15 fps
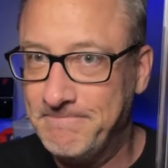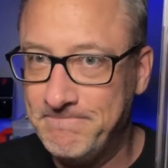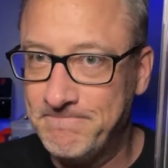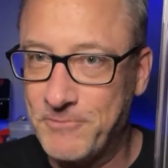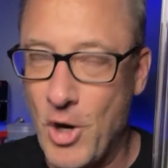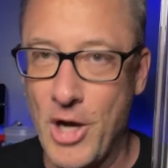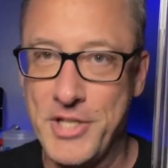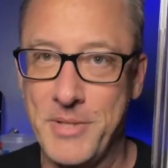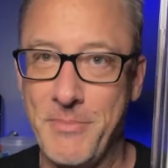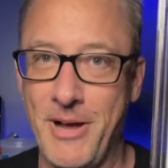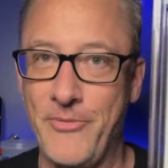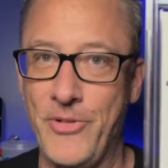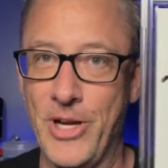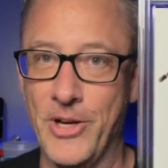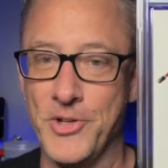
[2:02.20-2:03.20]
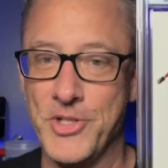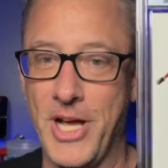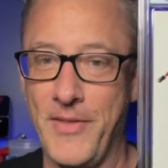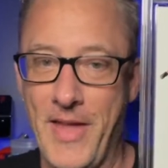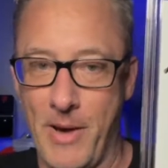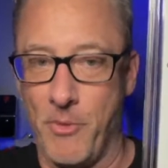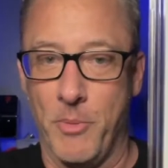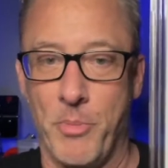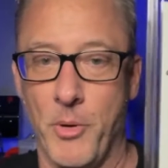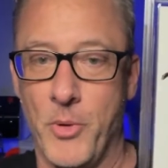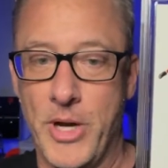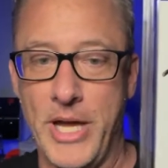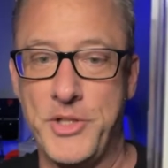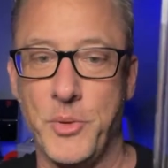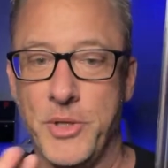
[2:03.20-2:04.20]
crossing my fingers on that one. But we'll
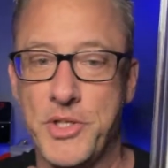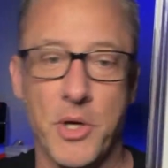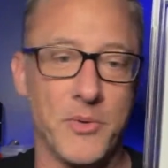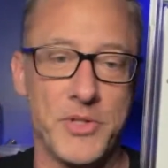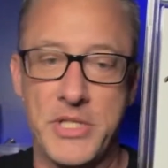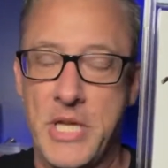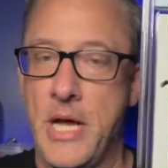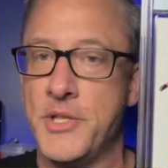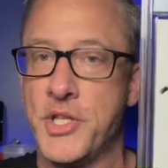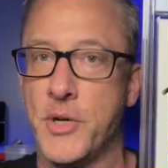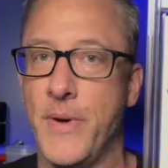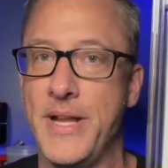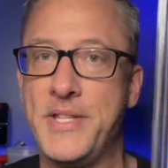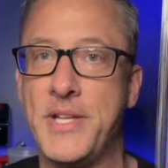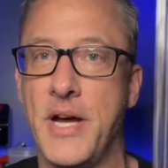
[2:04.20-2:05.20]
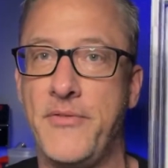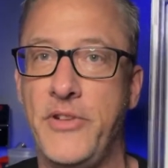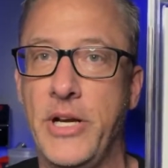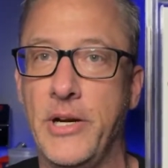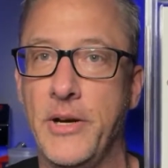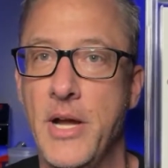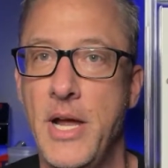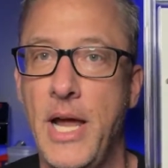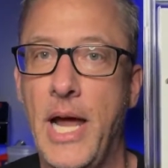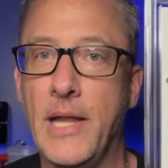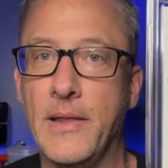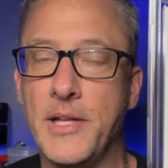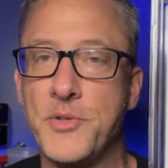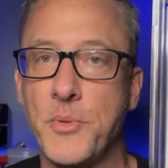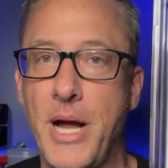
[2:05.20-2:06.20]
get to it. So tons of great stuff here, and
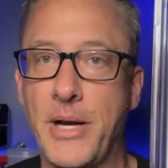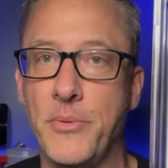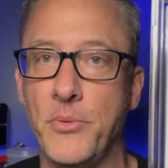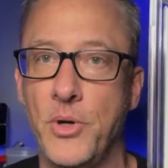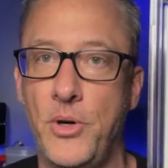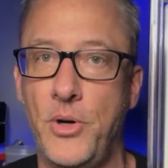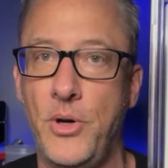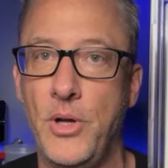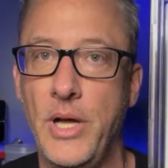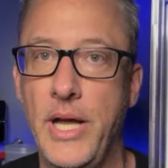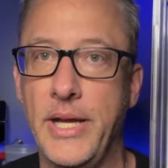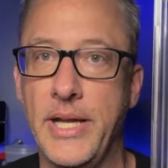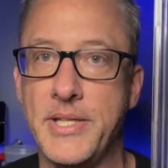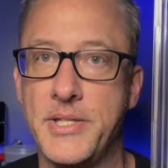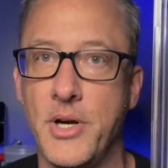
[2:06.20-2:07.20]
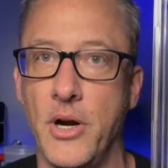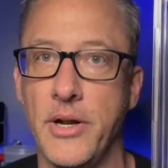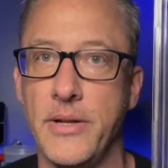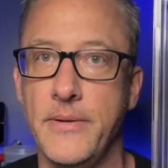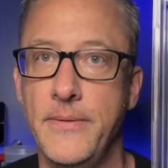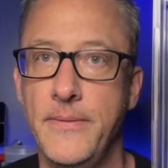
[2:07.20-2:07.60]
let's rock and roll and get started.